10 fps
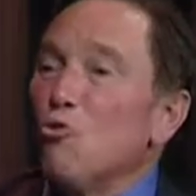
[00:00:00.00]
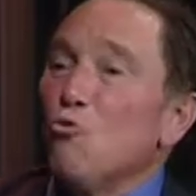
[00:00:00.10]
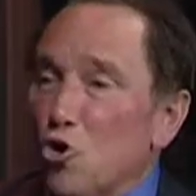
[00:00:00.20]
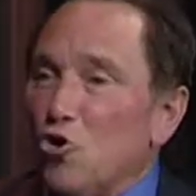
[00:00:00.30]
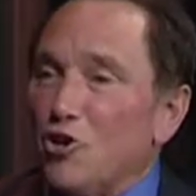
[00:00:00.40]

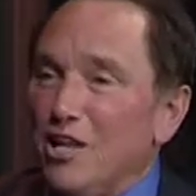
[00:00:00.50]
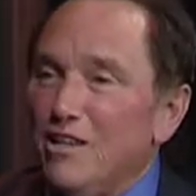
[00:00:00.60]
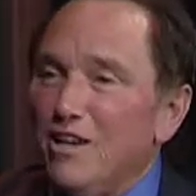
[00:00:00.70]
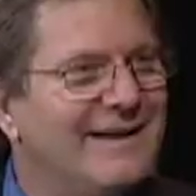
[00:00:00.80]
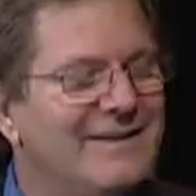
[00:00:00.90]
who earned it,
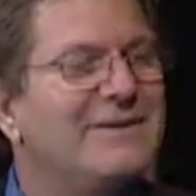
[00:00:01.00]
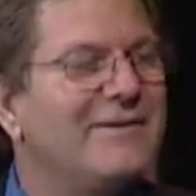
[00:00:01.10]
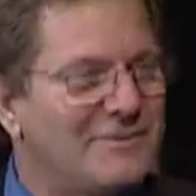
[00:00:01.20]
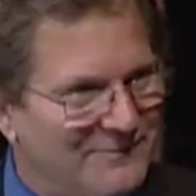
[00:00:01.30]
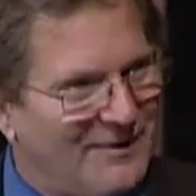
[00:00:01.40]
and the
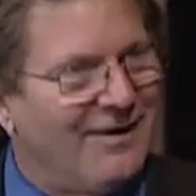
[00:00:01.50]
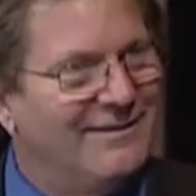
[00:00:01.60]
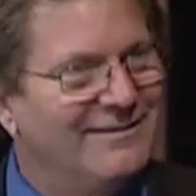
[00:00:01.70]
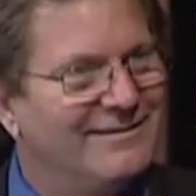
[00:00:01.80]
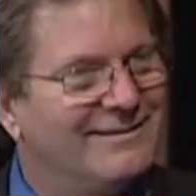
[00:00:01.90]

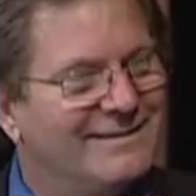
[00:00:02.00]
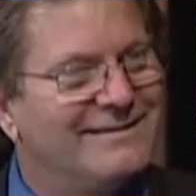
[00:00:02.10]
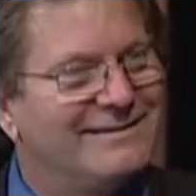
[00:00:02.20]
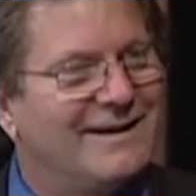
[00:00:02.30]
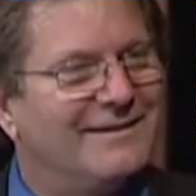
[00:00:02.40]
old-fashioned
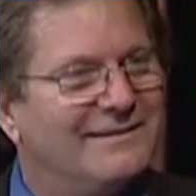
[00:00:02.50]
way, yeah.